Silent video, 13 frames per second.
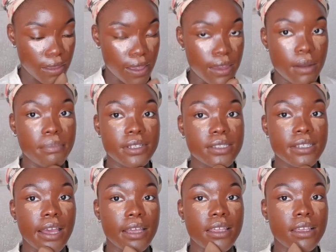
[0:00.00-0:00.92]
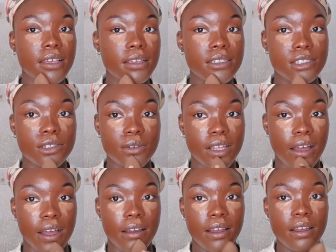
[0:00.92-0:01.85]
get a bit tacky so
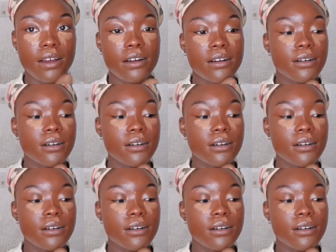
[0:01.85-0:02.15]
that